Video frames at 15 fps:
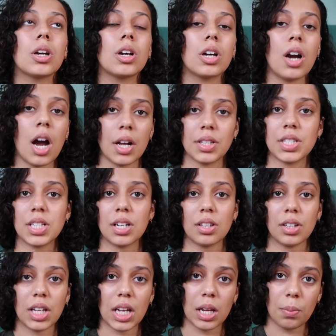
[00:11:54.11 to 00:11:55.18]

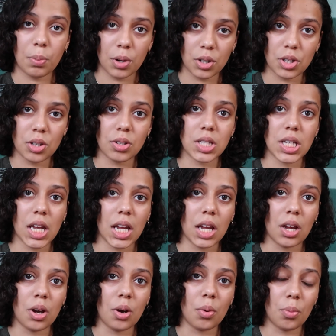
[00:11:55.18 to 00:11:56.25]
constantly
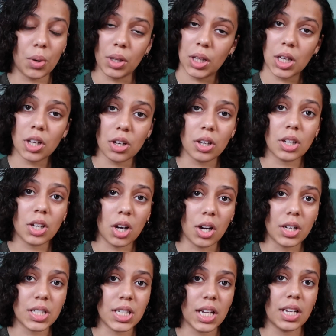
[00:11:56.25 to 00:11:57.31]
producing really good
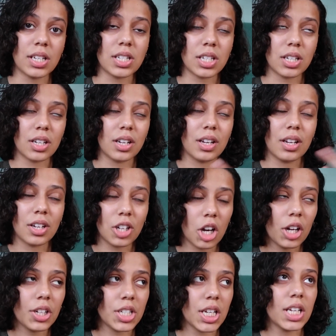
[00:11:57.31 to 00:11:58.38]
content
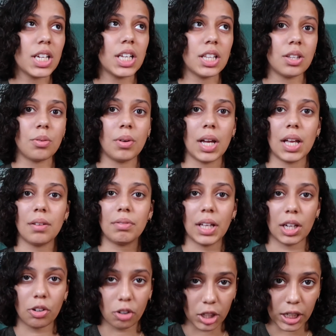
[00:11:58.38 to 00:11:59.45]
in the way of
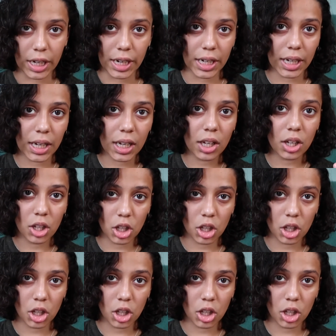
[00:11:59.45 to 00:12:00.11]
like creating